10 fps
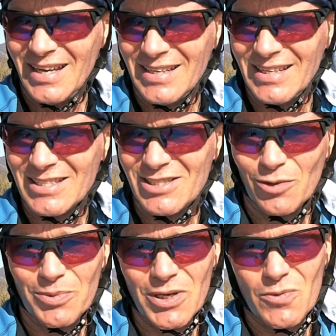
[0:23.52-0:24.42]
and
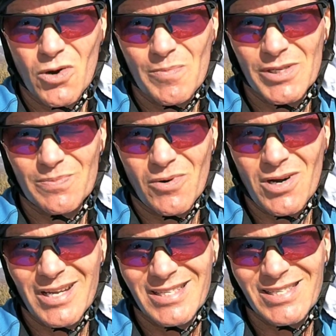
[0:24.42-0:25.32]
still pretty warm this
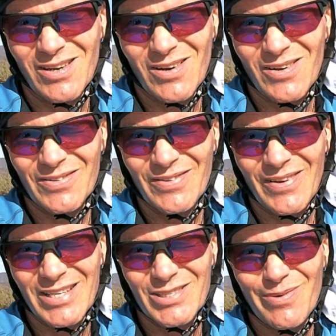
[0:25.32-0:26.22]
morning, so
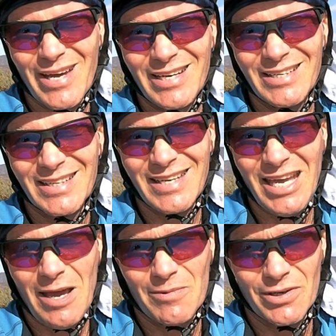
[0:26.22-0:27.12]
if I sweat into the
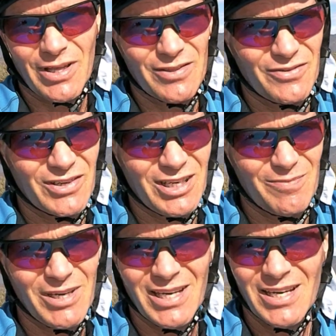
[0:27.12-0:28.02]
camera you'll have to
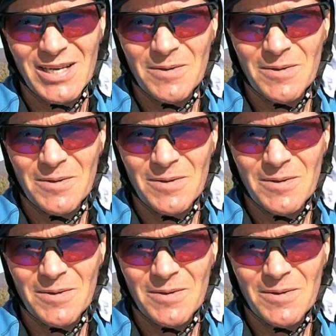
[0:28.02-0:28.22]
forgive me.